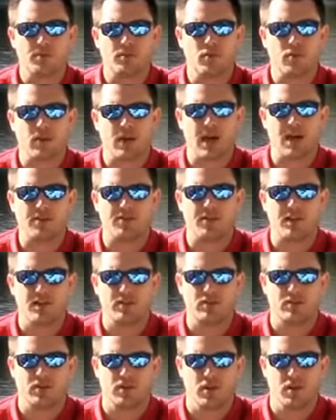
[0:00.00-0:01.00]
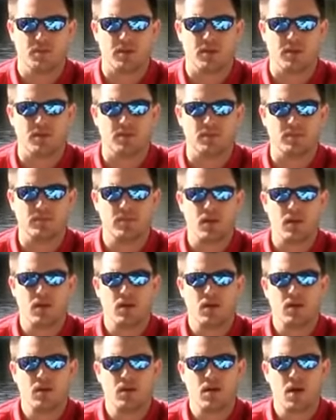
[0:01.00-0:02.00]
to an eighth inch aluminum.
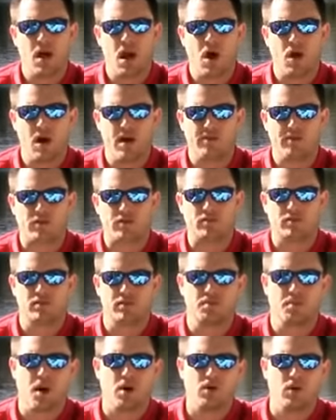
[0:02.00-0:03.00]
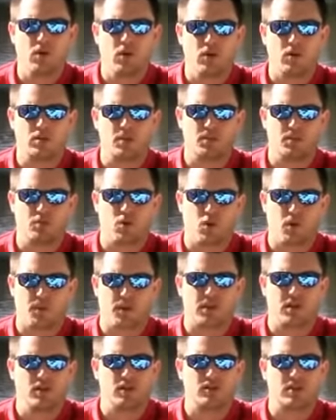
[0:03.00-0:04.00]
However, since boat hulls absorb
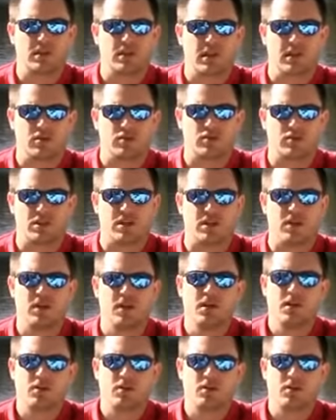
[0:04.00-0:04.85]
acoustic energy,